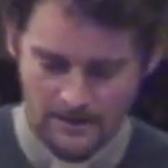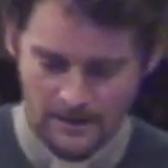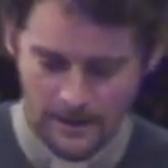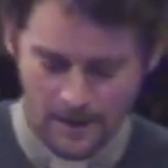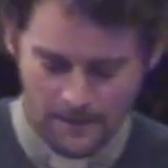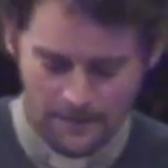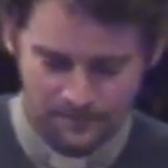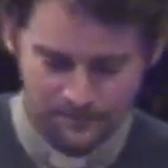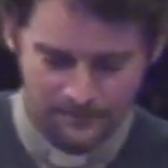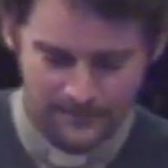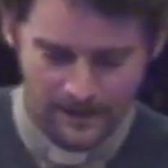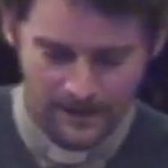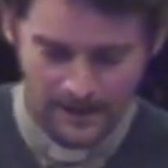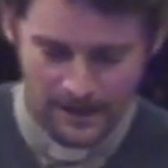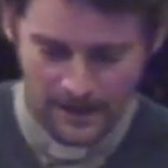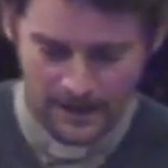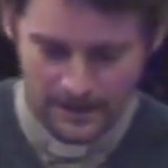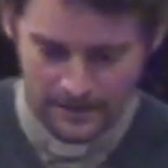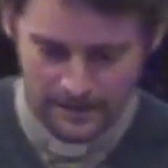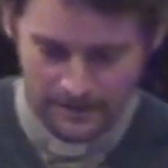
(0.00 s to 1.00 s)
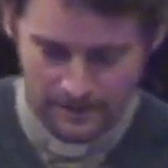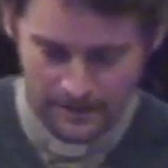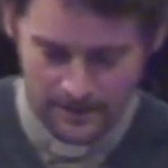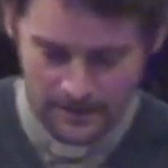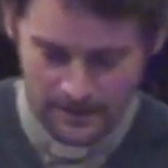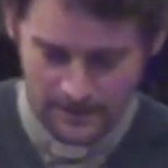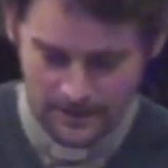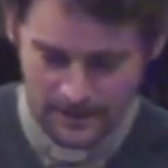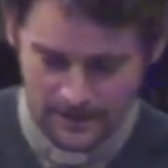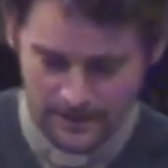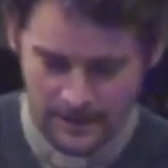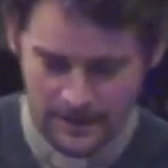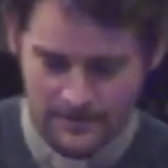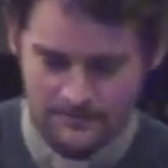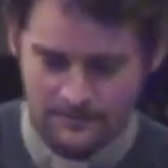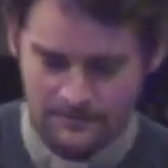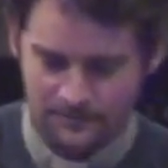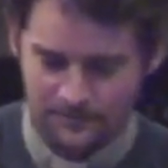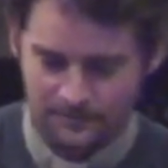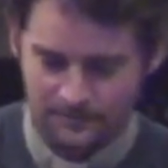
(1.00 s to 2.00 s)
And
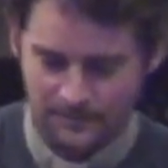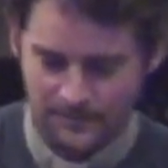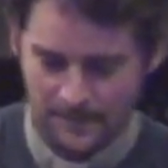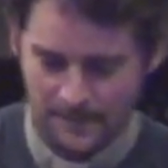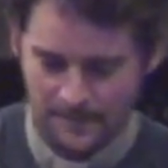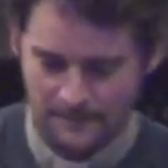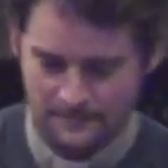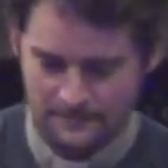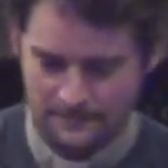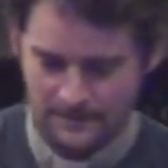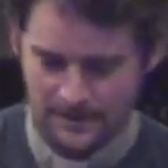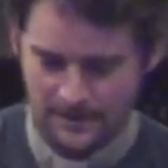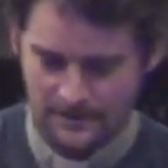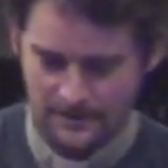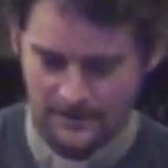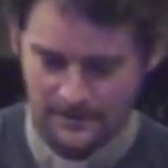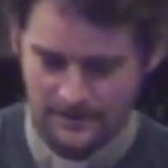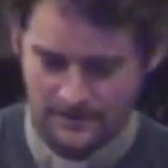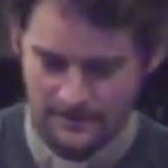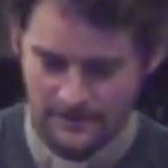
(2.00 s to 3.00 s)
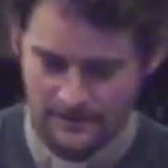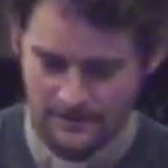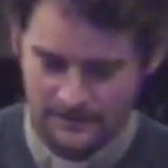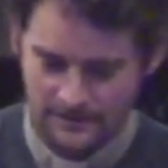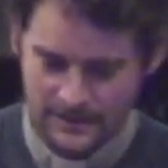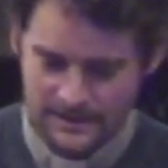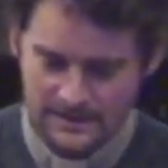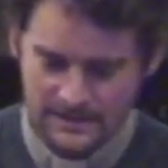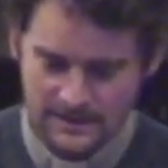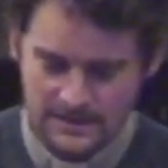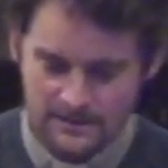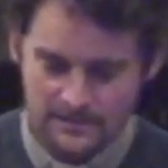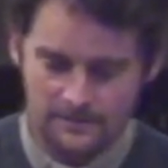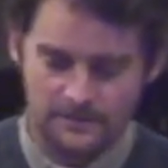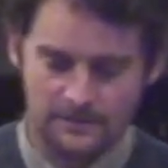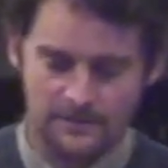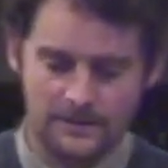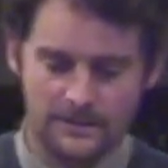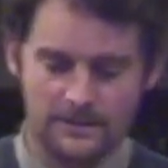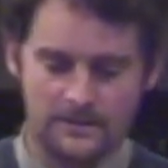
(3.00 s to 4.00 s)
again, this is the
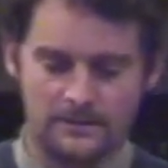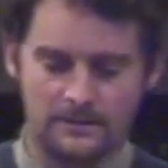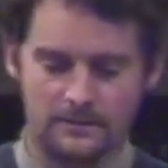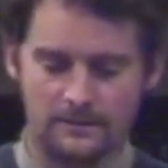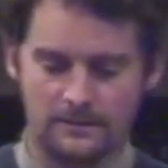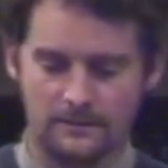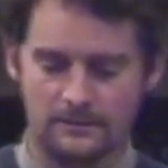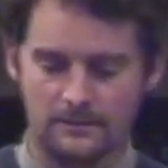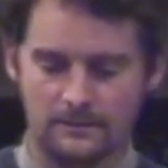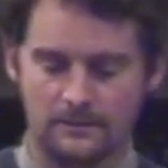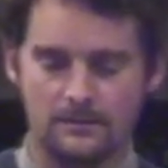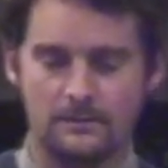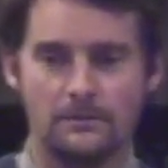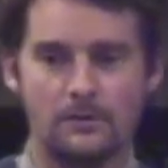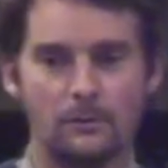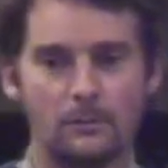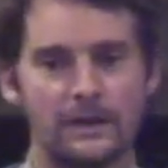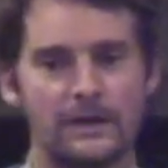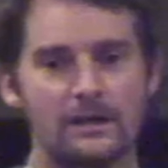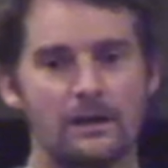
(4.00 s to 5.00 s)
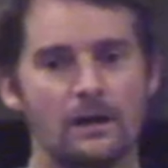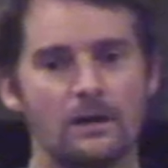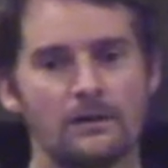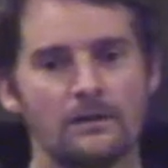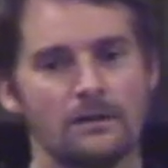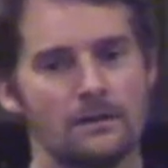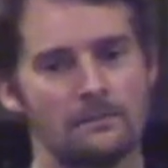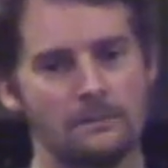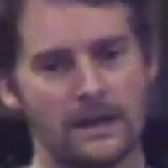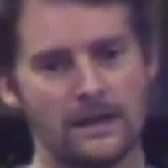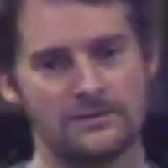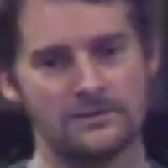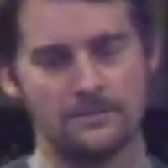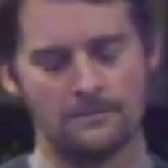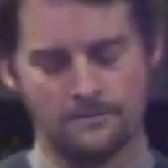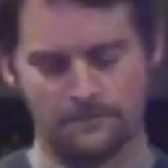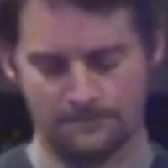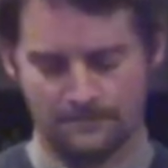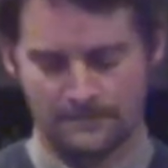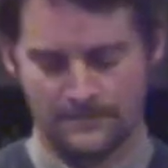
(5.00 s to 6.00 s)
thing that we can't
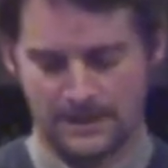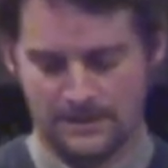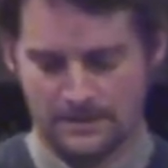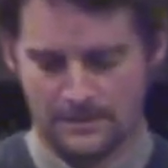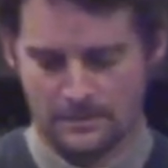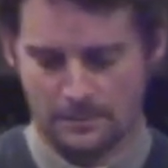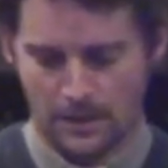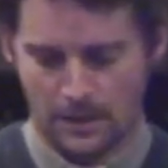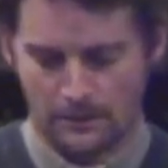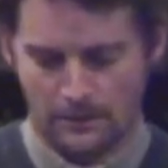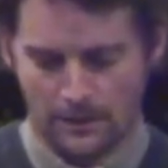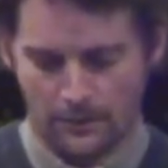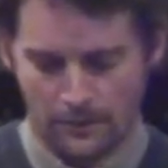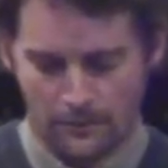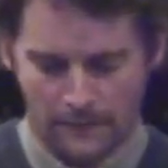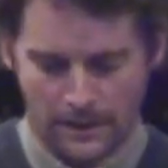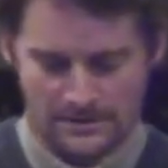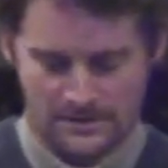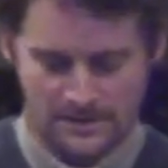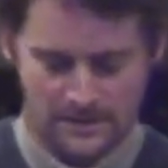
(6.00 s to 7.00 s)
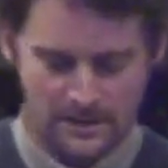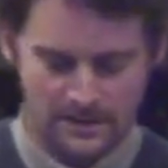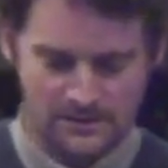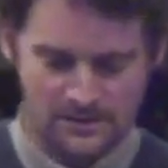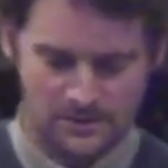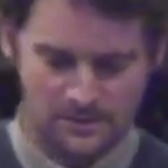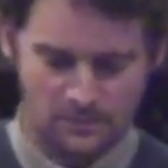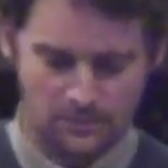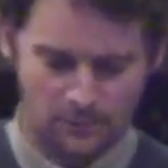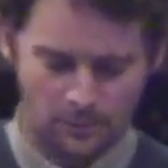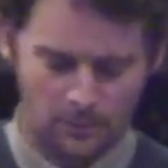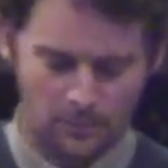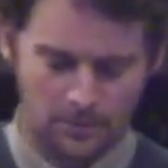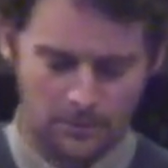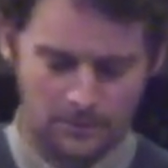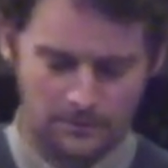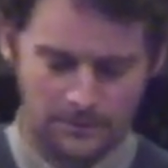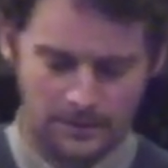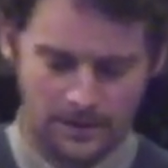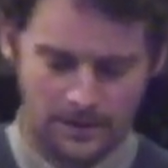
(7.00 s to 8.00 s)
imagine. This is where our imagination
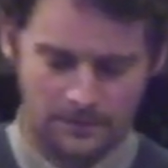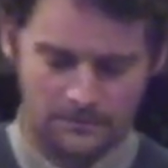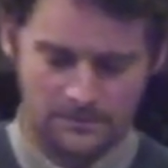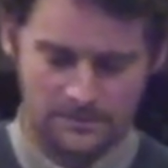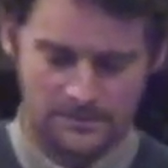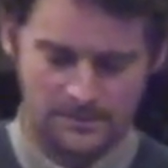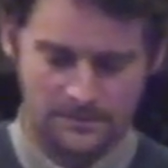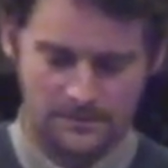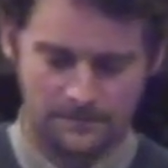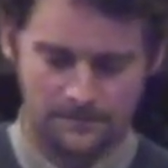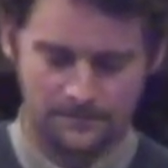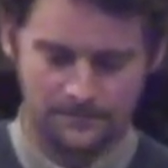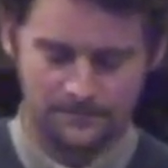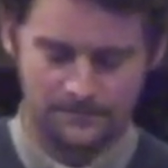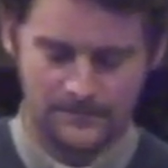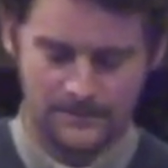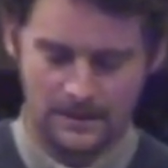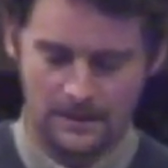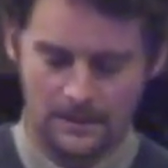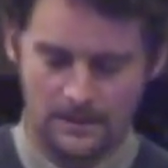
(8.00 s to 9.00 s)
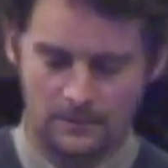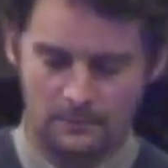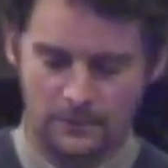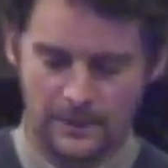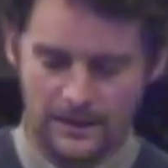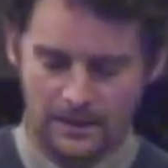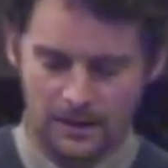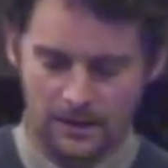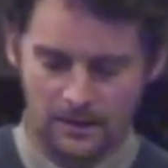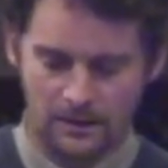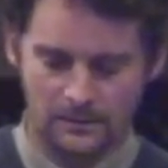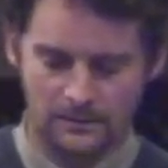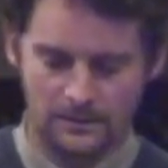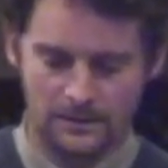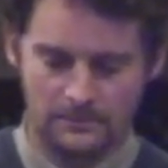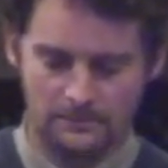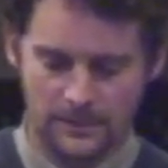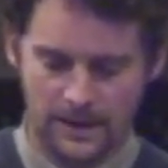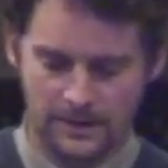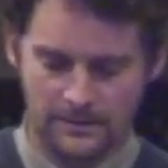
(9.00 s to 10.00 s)
problem comes. We can't
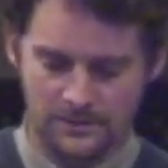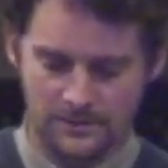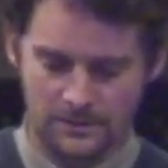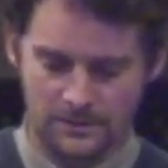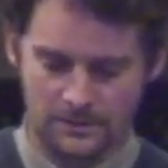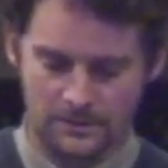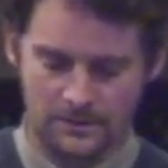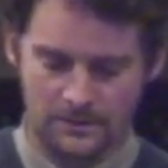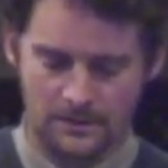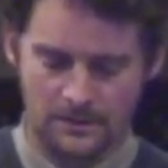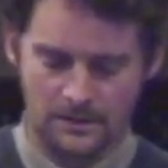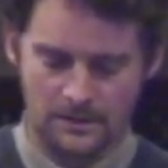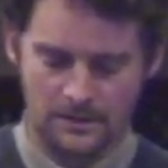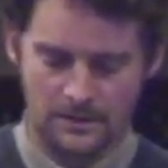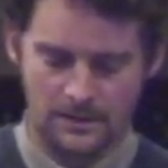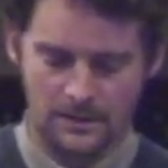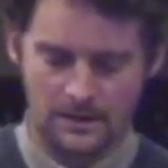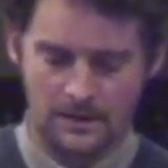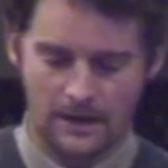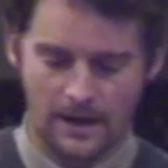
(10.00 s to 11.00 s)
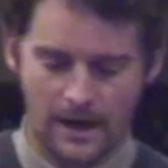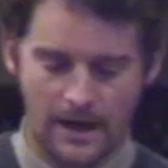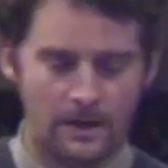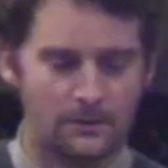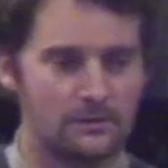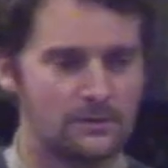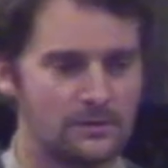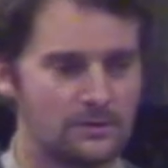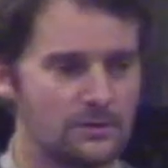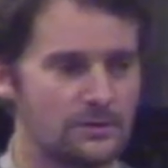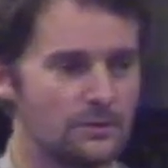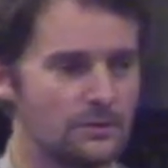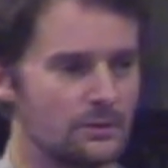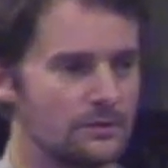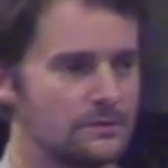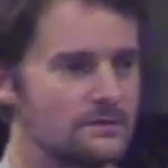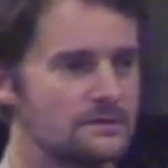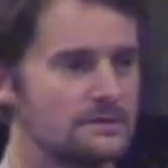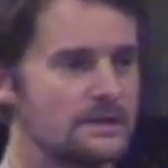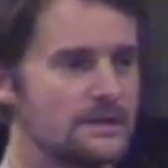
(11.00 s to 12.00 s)
imagine how
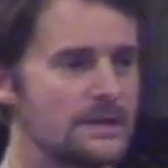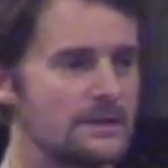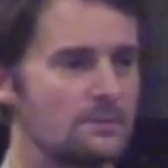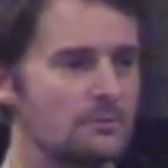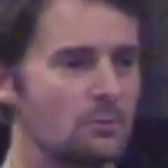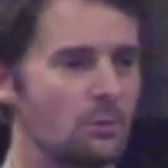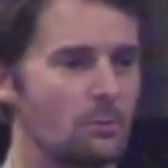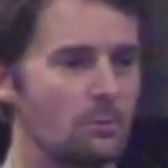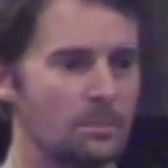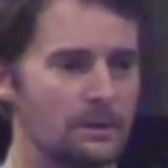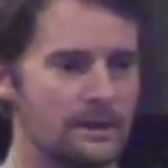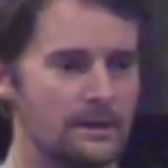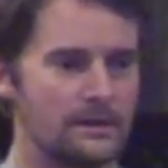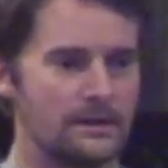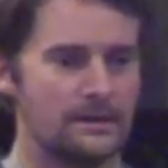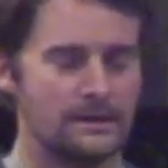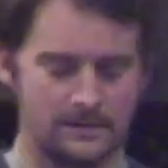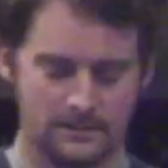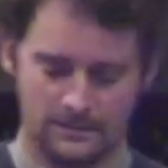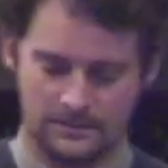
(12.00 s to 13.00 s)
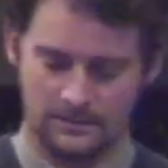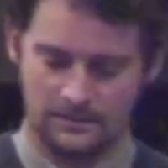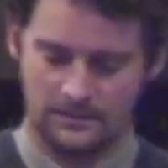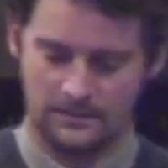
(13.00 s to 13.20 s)
good it will be